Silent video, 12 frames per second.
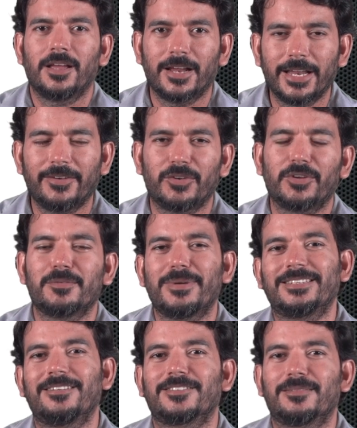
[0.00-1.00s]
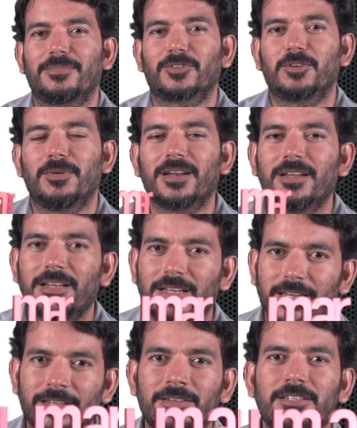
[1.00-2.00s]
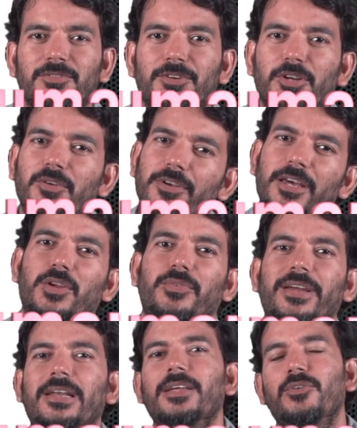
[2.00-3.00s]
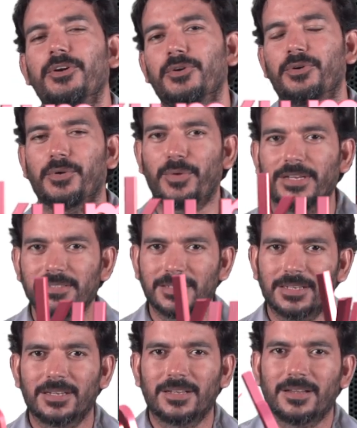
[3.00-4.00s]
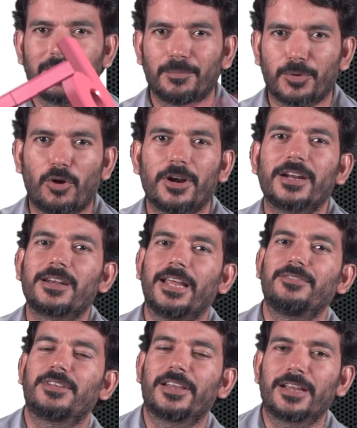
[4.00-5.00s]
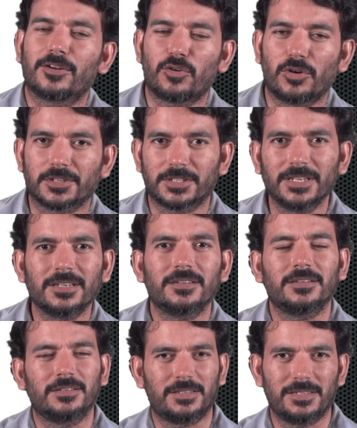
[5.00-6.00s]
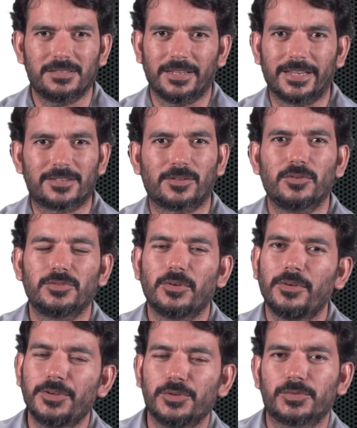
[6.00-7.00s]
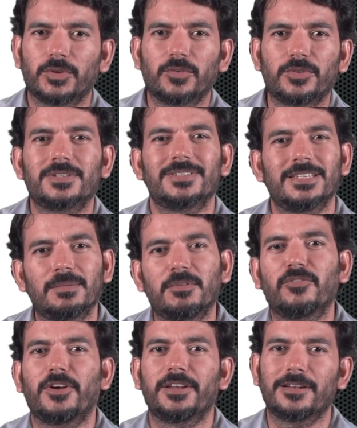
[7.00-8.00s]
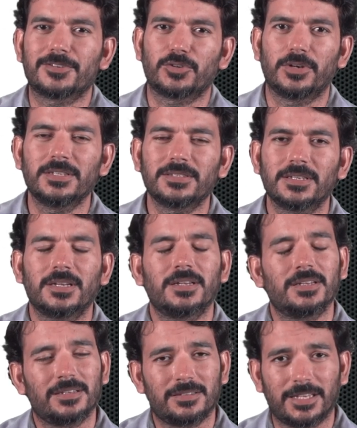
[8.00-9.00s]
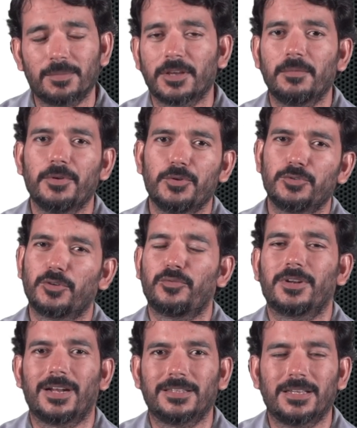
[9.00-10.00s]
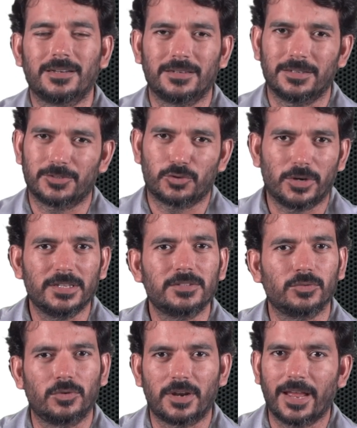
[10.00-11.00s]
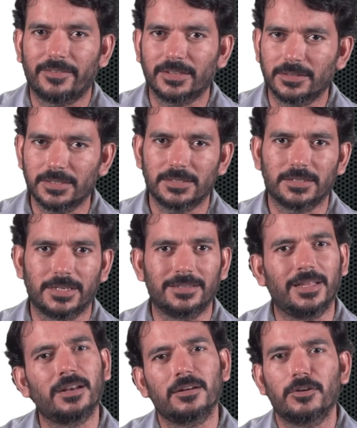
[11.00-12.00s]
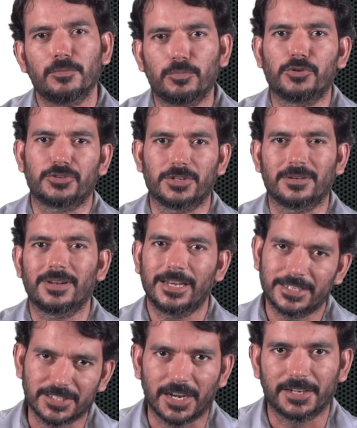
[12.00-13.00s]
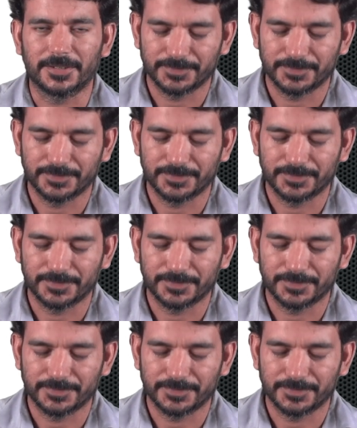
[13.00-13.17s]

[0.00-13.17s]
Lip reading: Hello everyone, myself Sampath Kumar. In this video, we are quickly going to revise product lifecycle costing. This is exclusively useful for CMA final students. Same can be used for other students who are having this in their portion. Let's start.